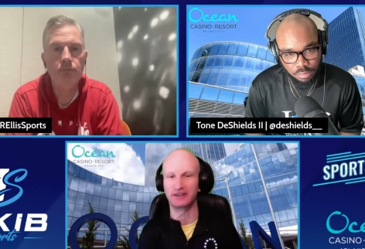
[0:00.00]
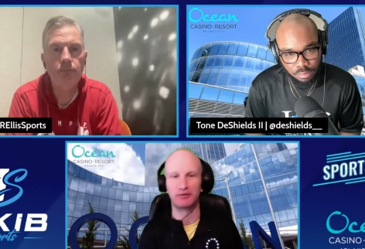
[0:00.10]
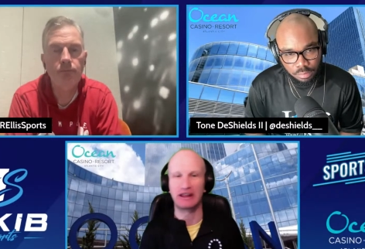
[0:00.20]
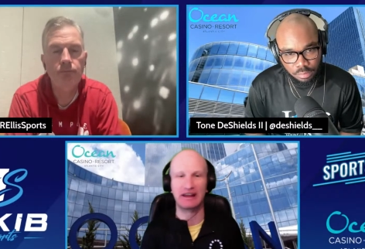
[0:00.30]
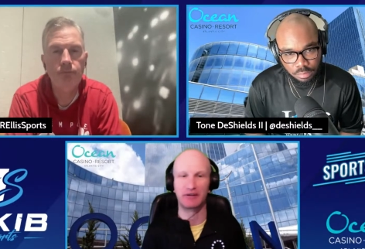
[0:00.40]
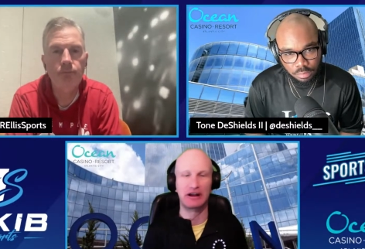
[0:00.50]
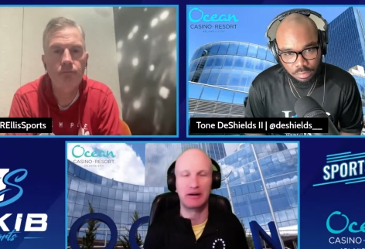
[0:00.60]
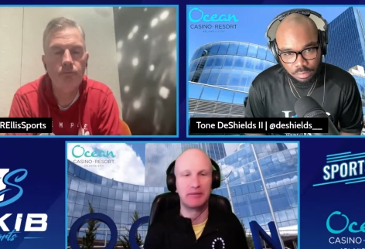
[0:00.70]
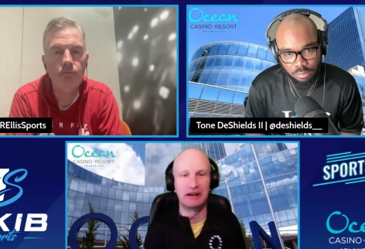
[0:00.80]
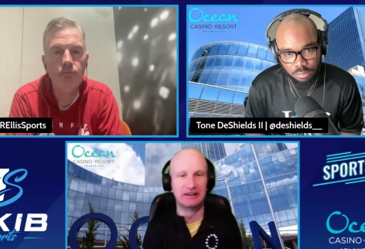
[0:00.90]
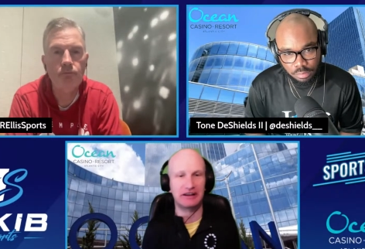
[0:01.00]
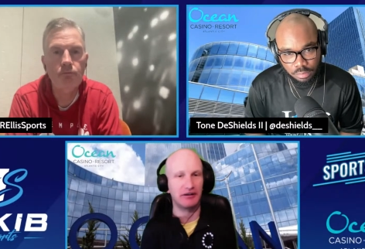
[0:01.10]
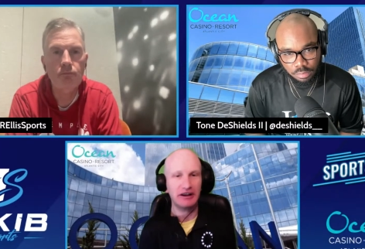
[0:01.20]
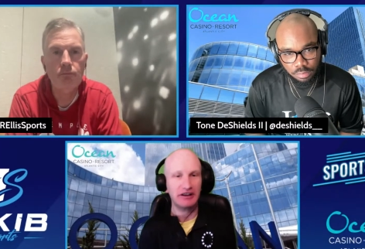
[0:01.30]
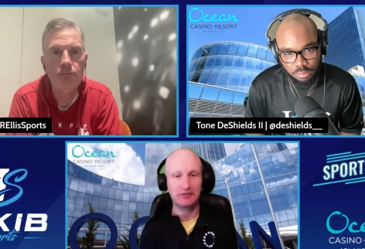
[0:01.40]
Speaker 1: or whatever. But, you know,
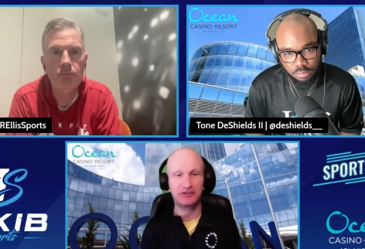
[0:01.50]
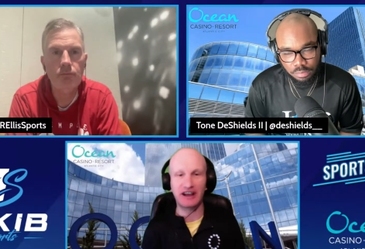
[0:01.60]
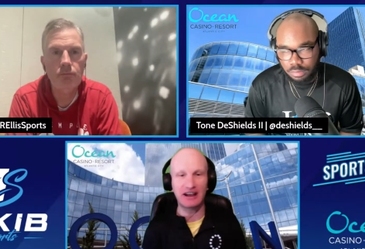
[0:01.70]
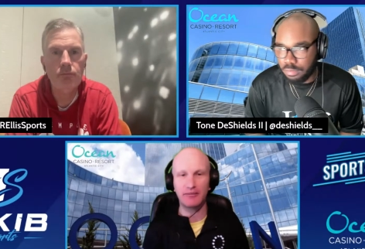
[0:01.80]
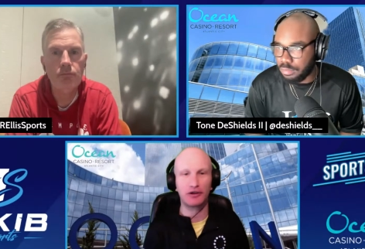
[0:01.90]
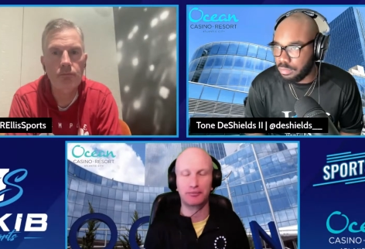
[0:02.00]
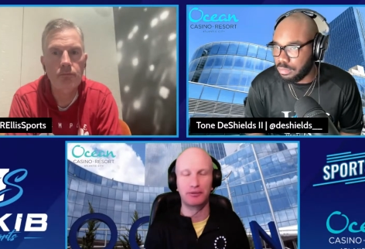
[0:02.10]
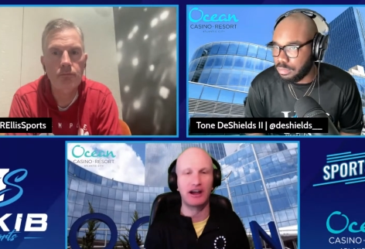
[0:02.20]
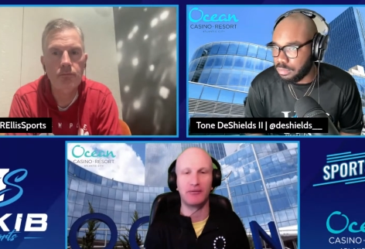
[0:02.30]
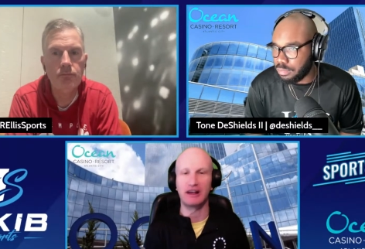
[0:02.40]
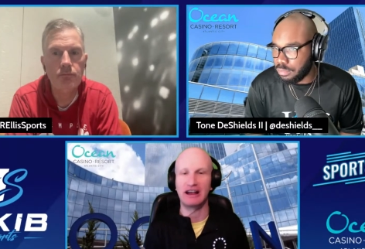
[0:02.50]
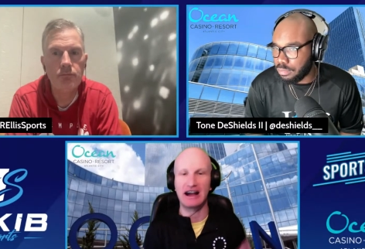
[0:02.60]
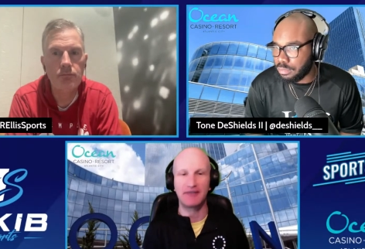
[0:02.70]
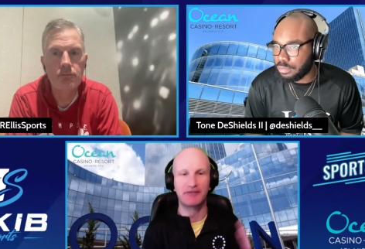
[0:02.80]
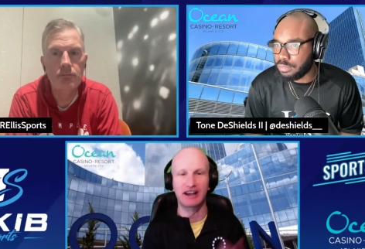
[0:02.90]
2nd most playoff.
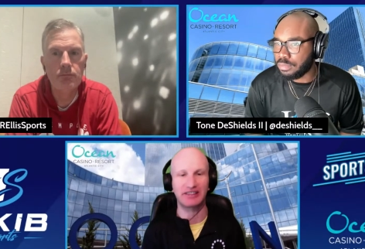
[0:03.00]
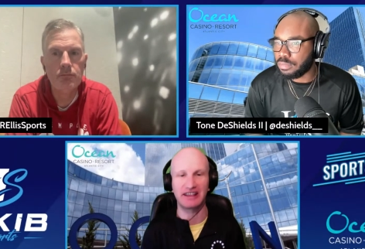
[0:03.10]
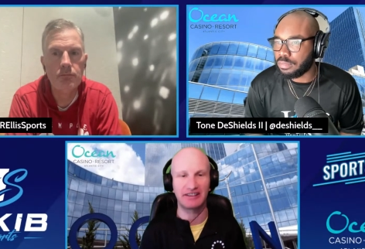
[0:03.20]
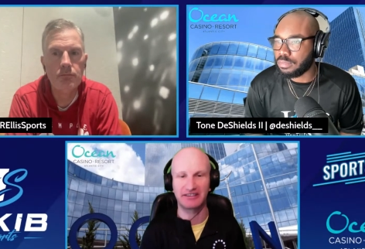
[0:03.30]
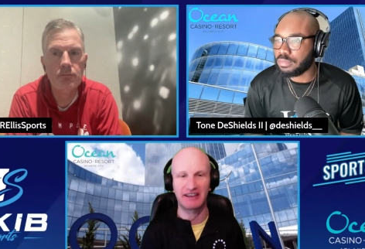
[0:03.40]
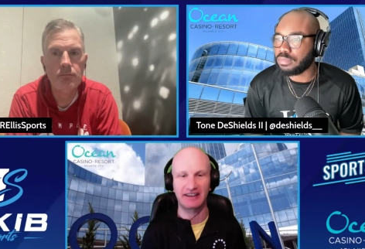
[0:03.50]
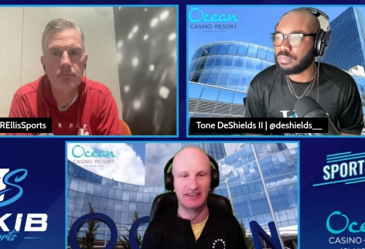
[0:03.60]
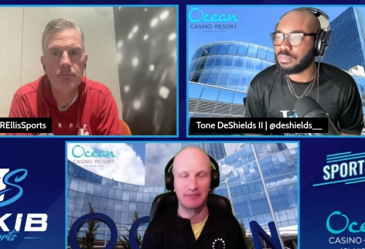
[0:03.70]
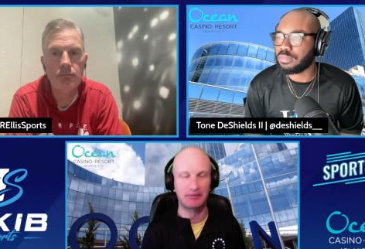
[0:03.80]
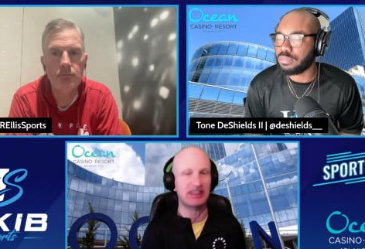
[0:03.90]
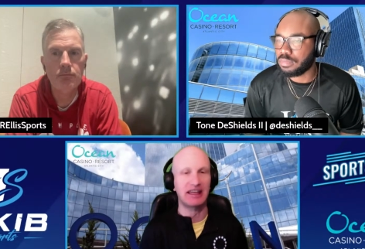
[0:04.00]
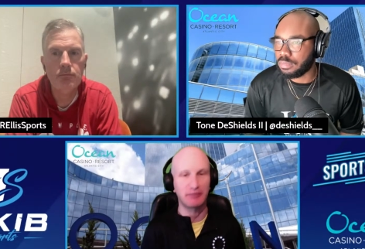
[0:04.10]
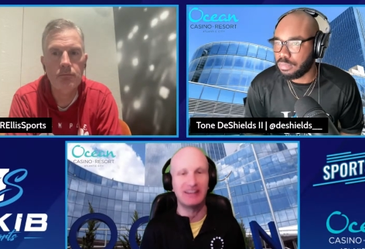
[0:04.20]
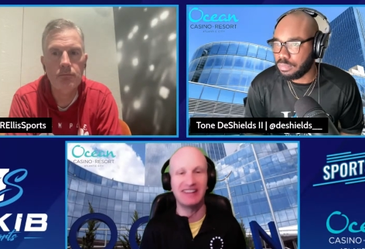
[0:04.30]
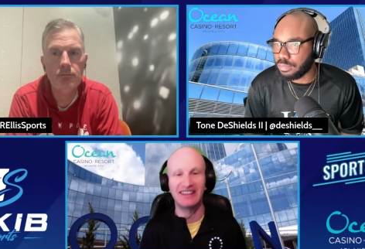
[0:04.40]
Well, I forget the exact set, but they
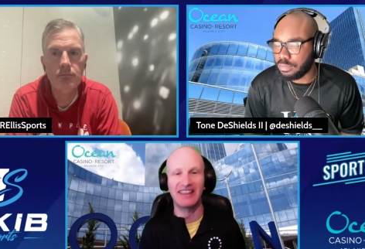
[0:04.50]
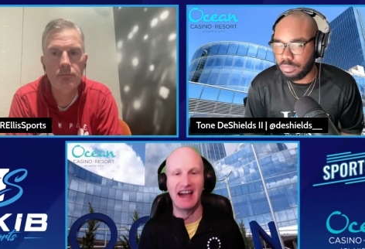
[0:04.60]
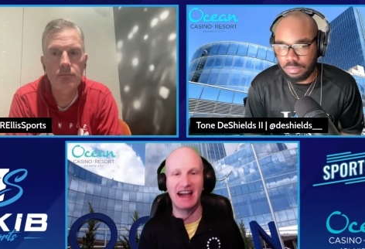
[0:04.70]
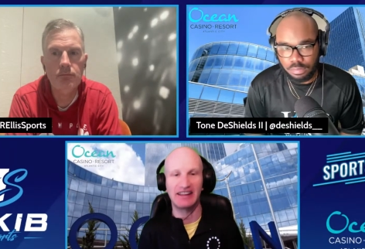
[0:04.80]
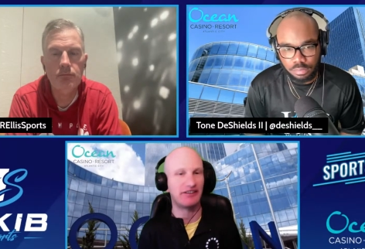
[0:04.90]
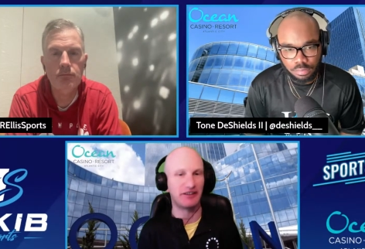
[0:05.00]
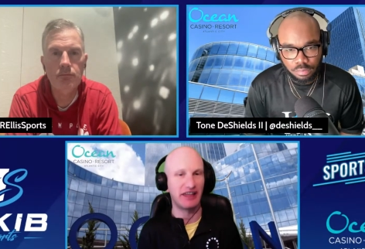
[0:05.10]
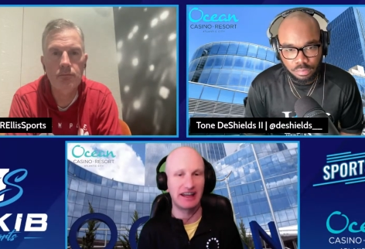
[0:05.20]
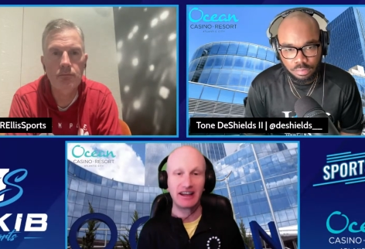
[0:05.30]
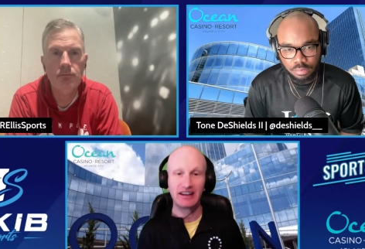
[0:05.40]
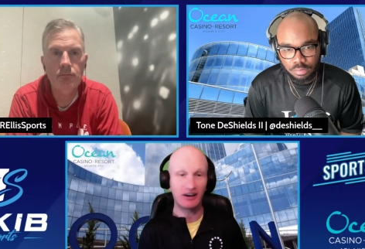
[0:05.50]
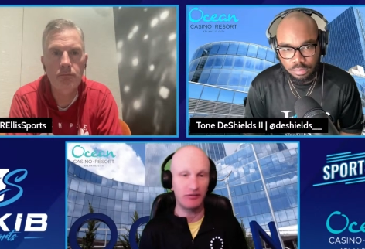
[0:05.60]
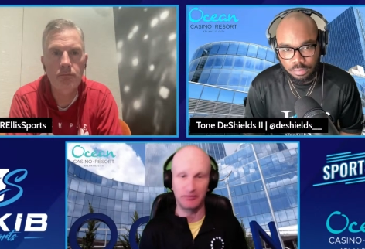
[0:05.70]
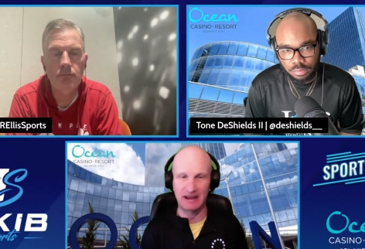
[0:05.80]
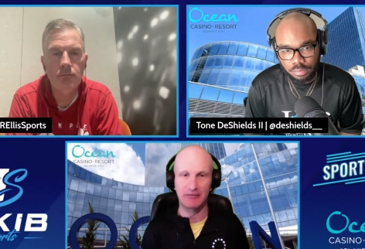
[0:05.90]
read into that and they're like,
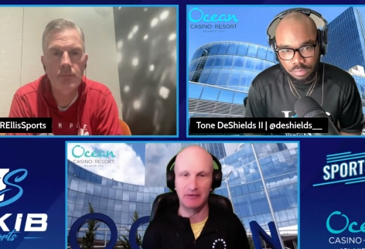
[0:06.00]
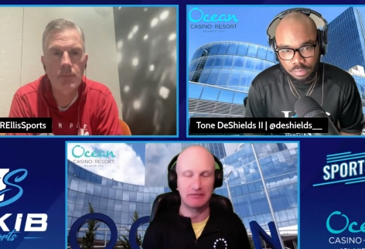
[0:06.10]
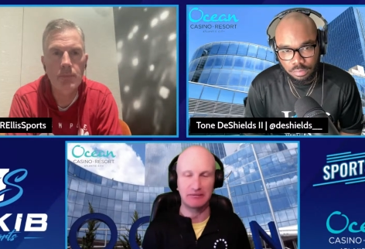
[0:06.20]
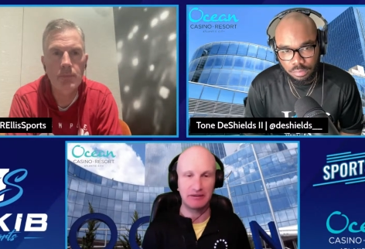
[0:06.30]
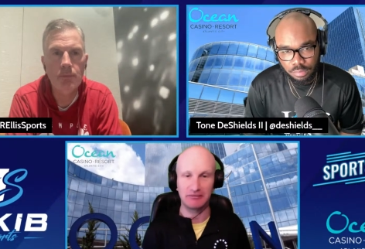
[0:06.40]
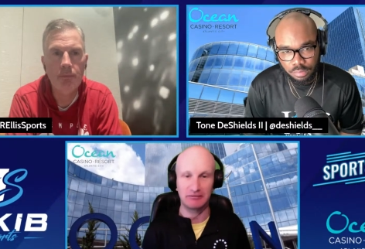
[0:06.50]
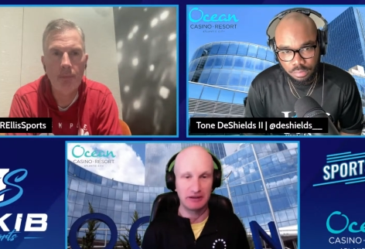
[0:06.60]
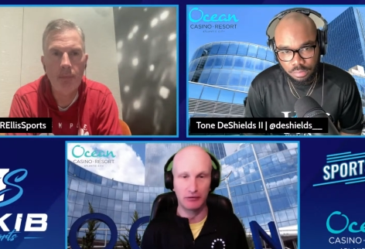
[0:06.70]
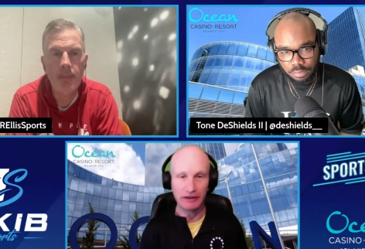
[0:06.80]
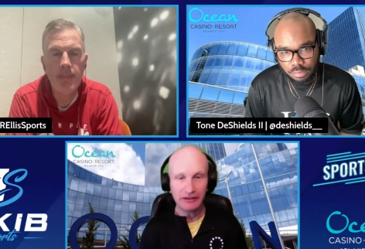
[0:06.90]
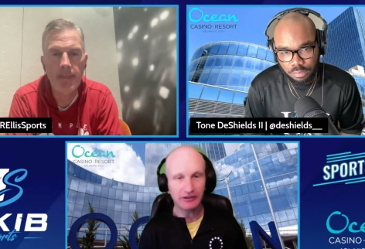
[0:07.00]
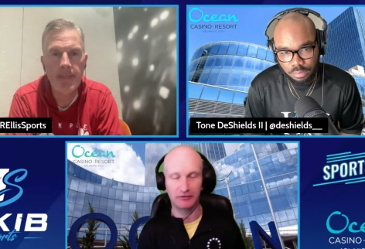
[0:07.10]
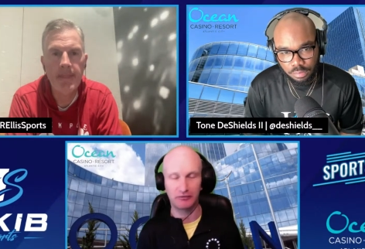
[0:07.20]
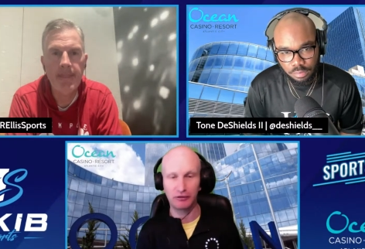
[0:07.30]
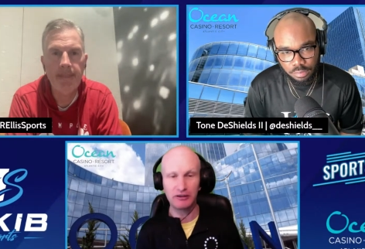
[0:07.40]
"Oh man, we
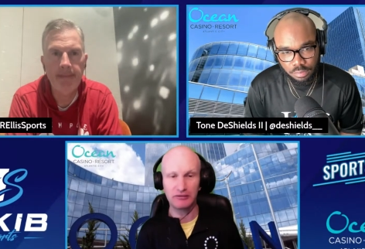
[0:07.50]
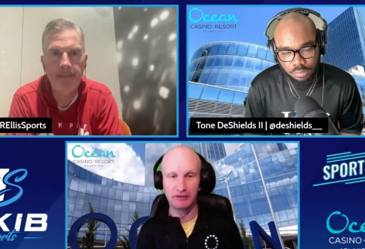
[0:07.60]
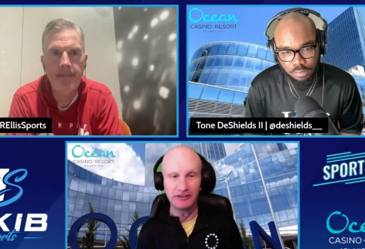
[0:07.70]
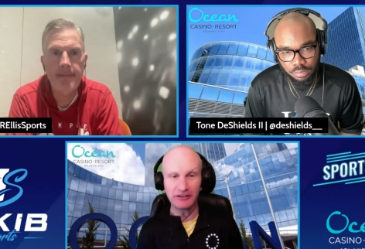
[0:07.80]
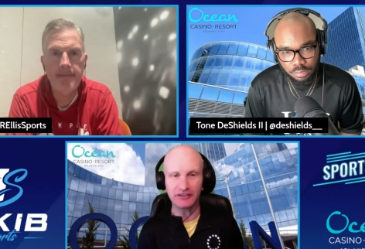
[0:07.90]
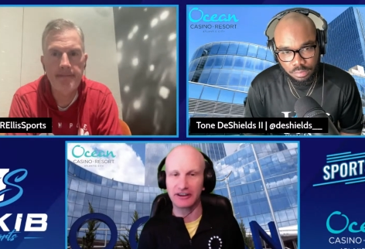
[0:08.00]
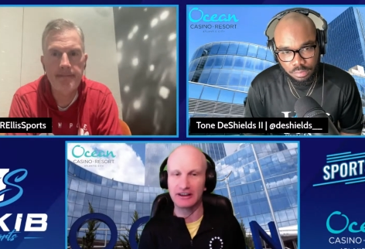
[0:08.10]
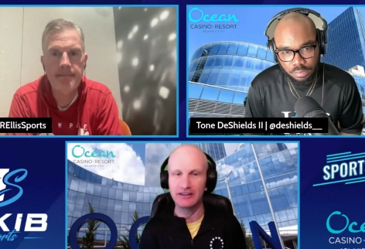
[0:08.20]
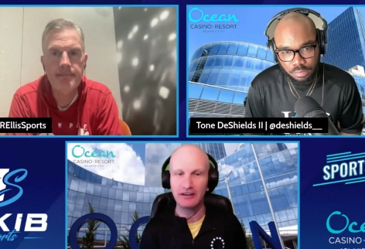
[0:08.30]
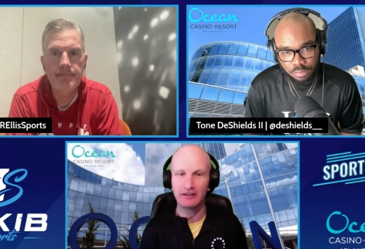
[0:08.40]
succeed.